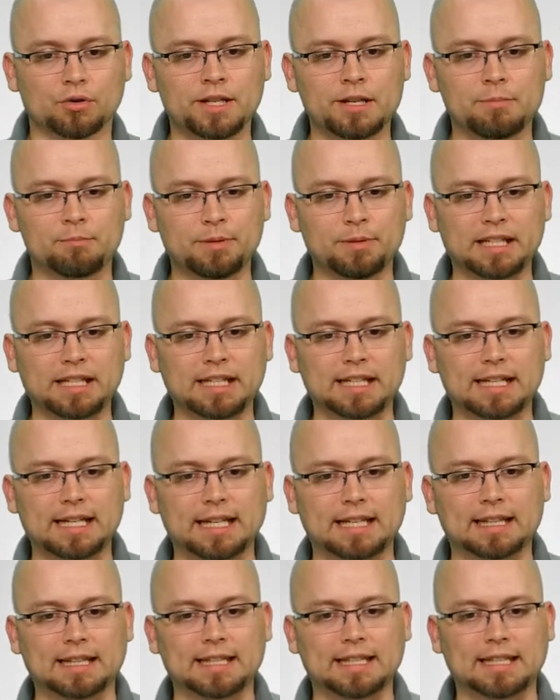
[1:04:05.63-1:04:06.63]
be
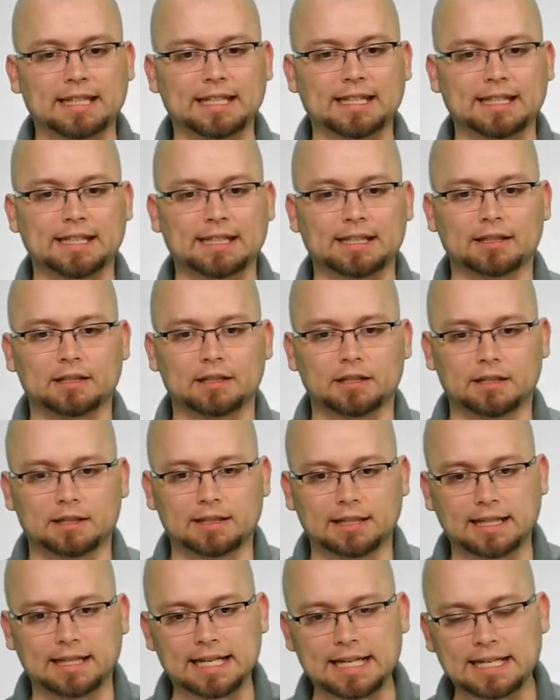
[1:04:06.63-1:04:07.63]
in the
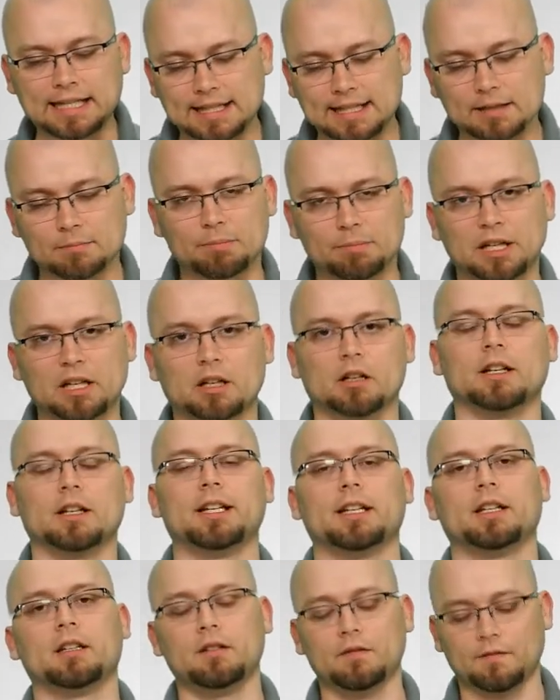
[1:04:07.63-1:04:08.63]
lease
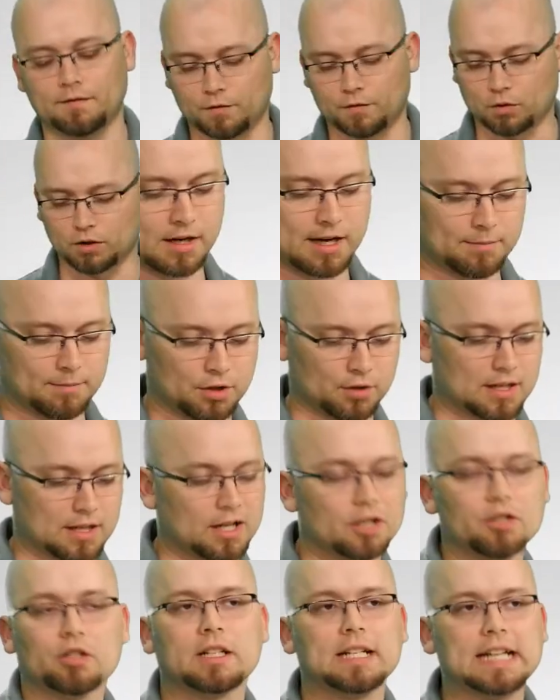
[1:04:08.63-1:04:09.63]
period for up to
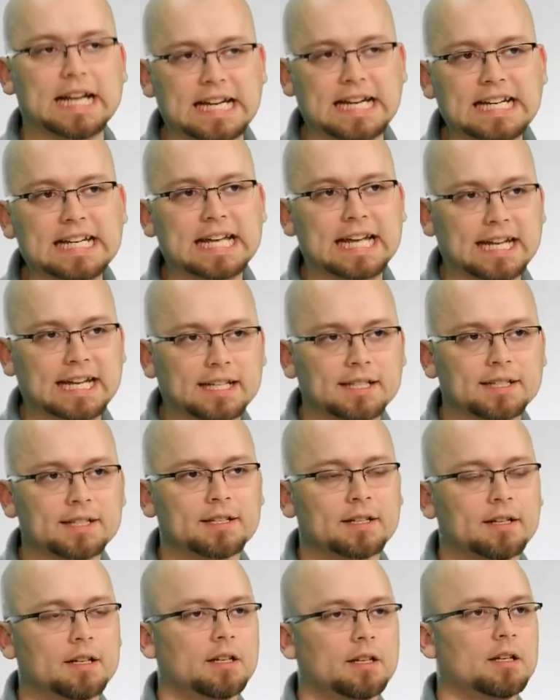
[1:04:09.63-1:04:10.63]
180
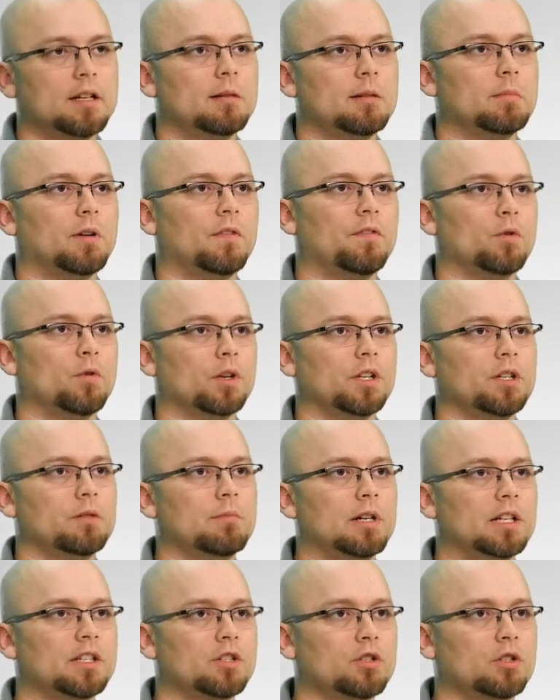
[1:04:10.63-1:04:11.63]
days before you
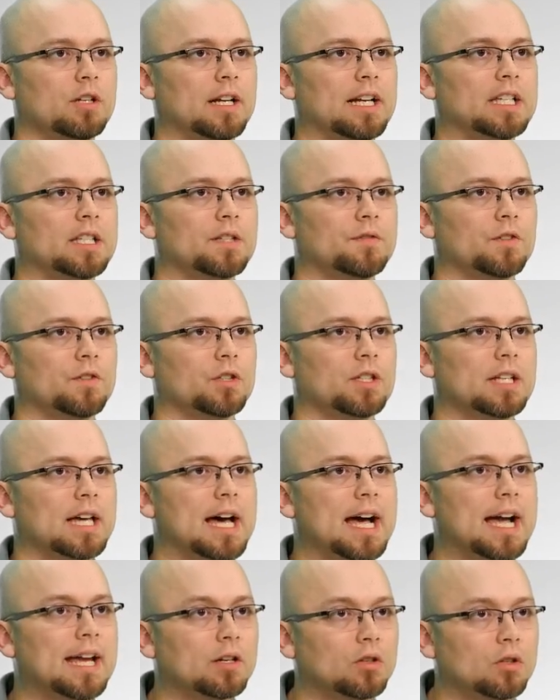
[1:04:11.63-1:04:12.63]
must transfer
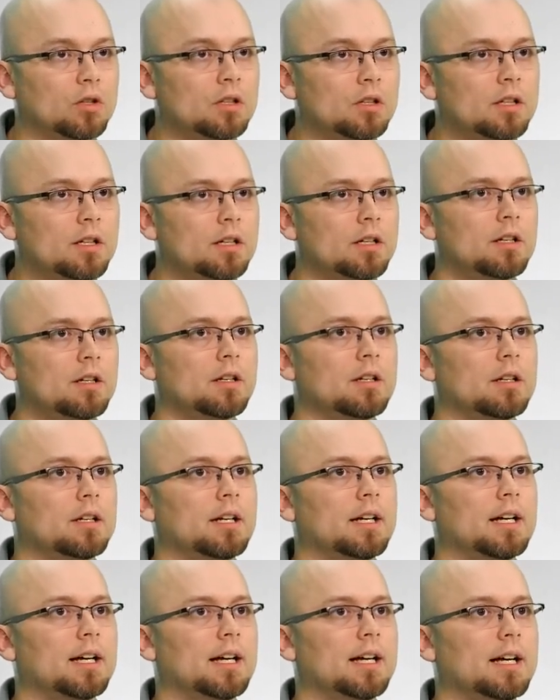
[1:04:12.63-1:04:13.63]
title
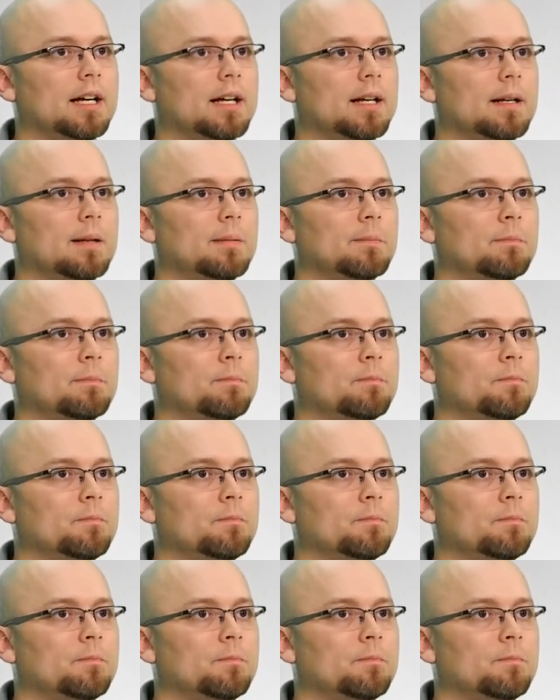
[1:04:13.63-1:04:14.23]
to